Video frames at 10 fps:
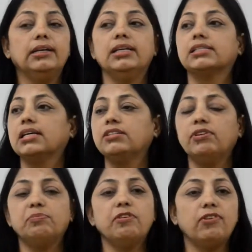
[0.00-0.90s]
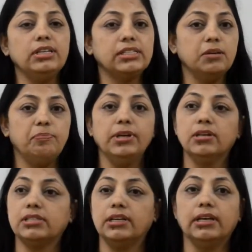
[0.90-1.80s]
discuss with my friends and
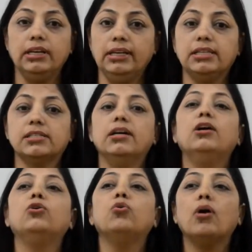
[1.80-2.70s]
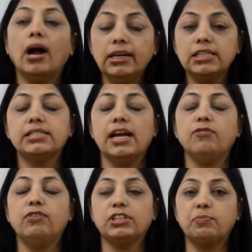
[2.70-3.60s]
peers and colleagues to
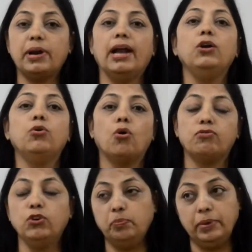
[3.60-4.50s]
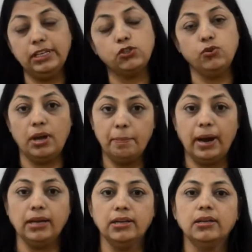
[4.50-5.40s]
understand which brand of toothpaste do I buy.